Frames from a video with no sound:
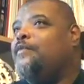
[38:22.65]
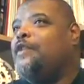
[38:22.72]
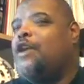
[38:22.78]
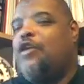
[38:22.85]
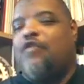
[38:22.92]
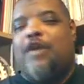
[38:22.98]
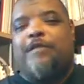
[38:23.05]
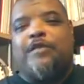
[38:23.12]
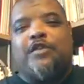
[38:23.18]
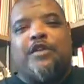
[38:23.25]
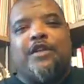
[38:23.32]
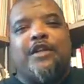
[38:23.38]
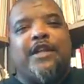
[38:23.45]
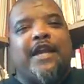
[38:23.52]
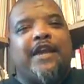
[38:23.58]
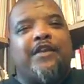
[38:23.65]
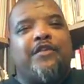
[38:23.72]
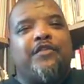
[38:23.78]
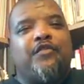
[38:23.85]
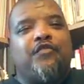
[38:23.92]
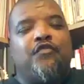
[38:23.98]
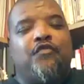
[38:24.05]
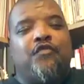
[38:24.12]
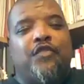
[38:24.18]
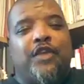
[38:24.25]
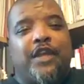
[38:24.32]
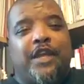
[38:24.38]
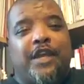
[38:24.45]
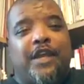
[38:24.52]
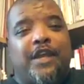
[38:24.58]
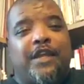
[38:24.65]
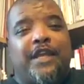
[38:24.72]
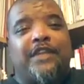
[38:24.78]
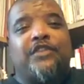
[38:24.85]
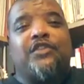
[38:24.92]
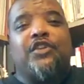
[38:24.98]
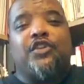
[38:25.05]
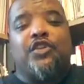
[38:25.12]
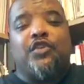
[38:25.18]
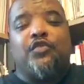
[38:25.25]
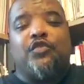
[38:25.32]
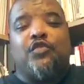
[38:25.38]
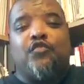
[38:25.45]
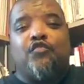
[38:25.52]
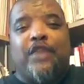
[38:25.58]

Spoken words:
corruption and institutional